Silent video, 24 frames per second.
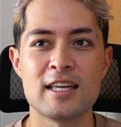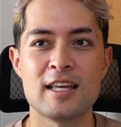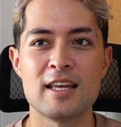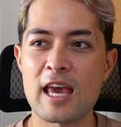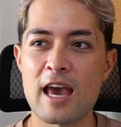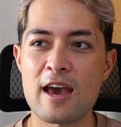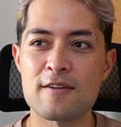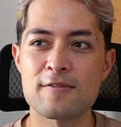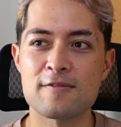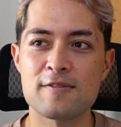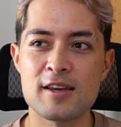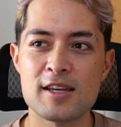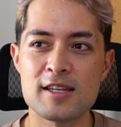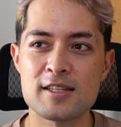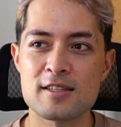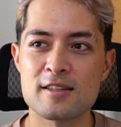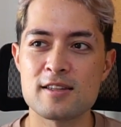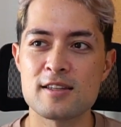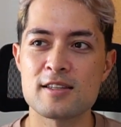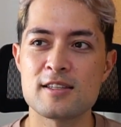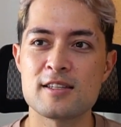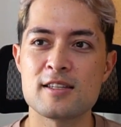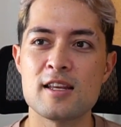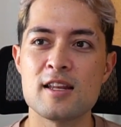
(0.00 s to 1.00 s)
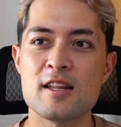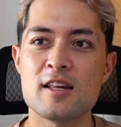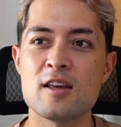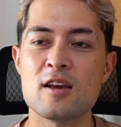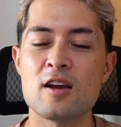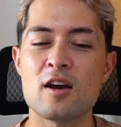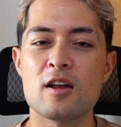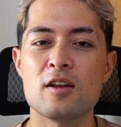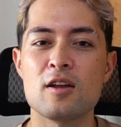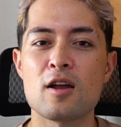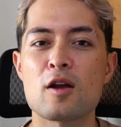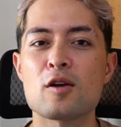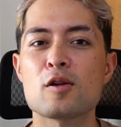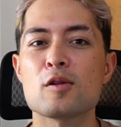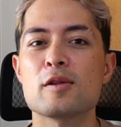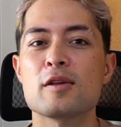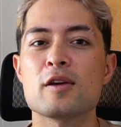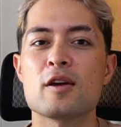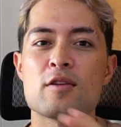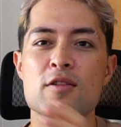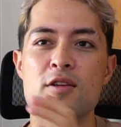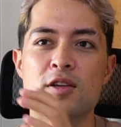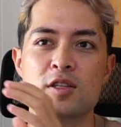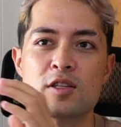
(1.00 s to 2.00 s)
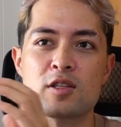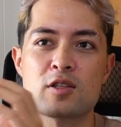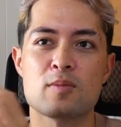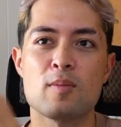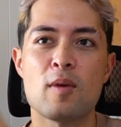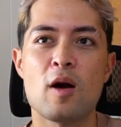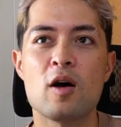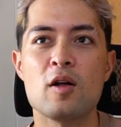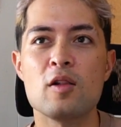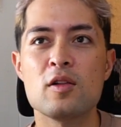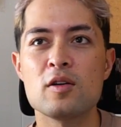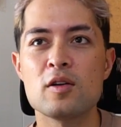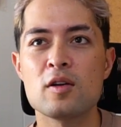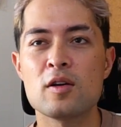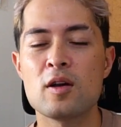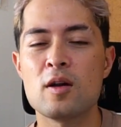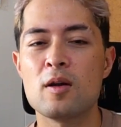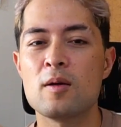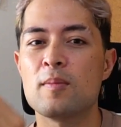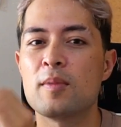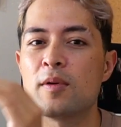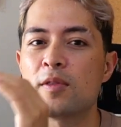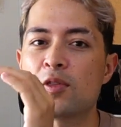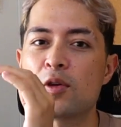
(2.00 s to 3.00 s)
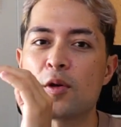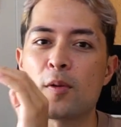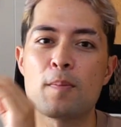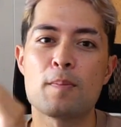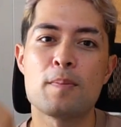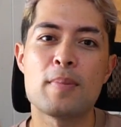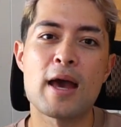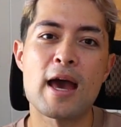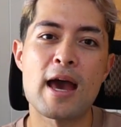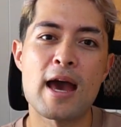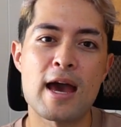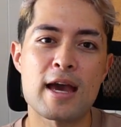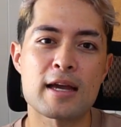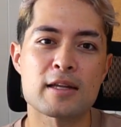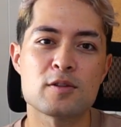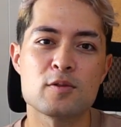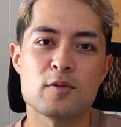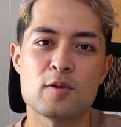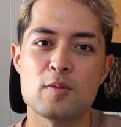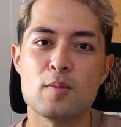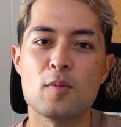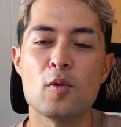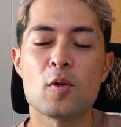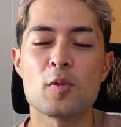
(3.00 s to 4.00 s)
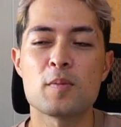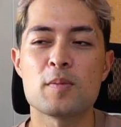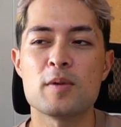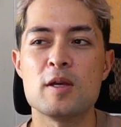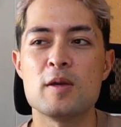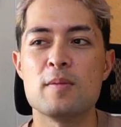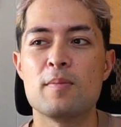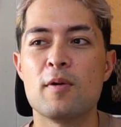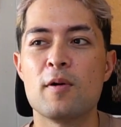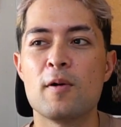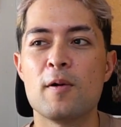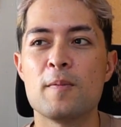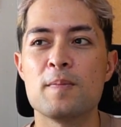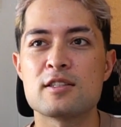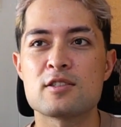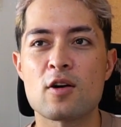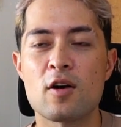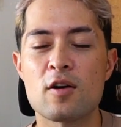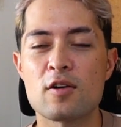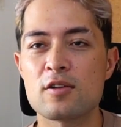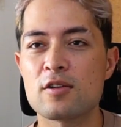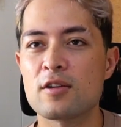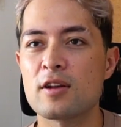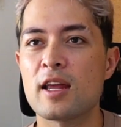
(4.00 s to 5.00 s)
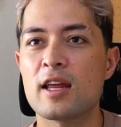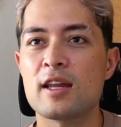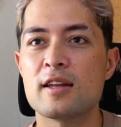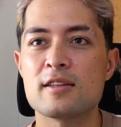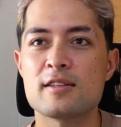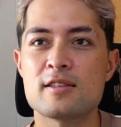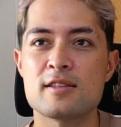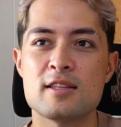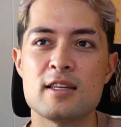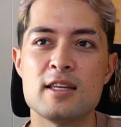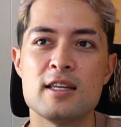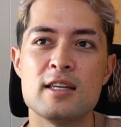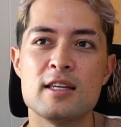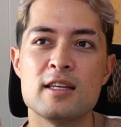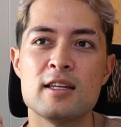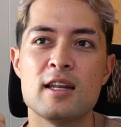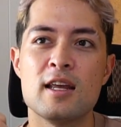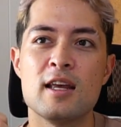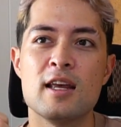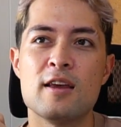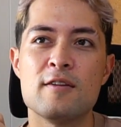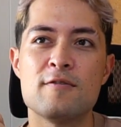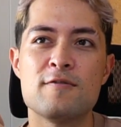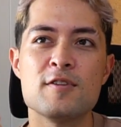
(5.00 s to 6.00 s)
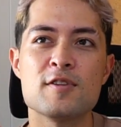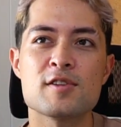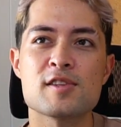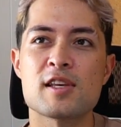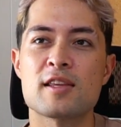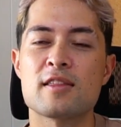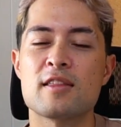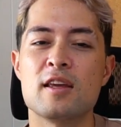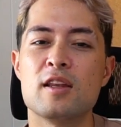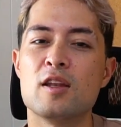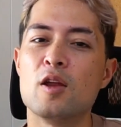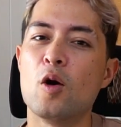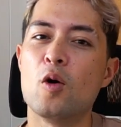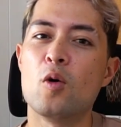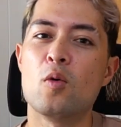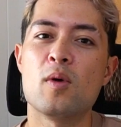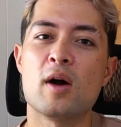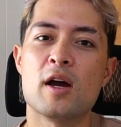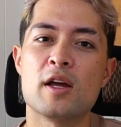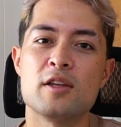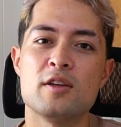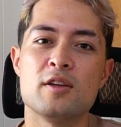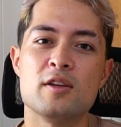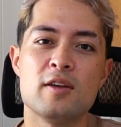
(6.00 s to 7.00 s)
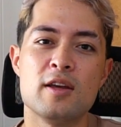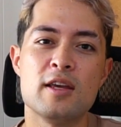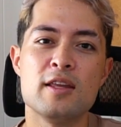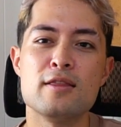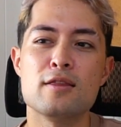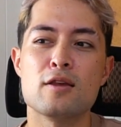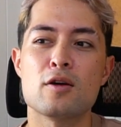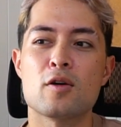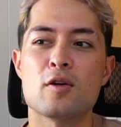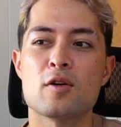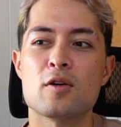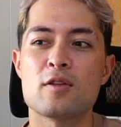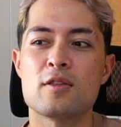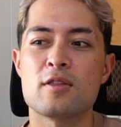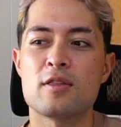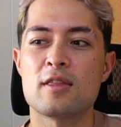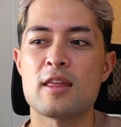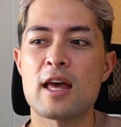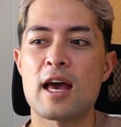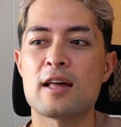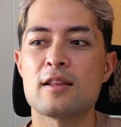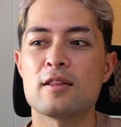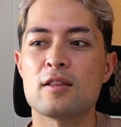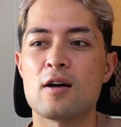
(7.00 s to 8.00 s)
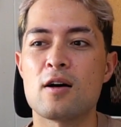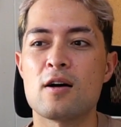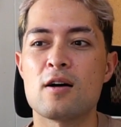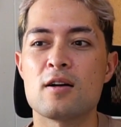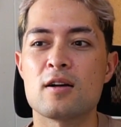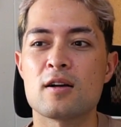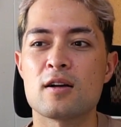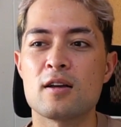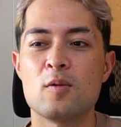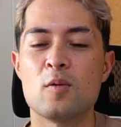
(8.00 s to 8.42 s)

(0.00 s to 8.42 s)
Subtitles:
Cafes in the city, not only are they smaller, but they're packed with more people. It's harder to get a seat. It feels like they don't want you in there that long.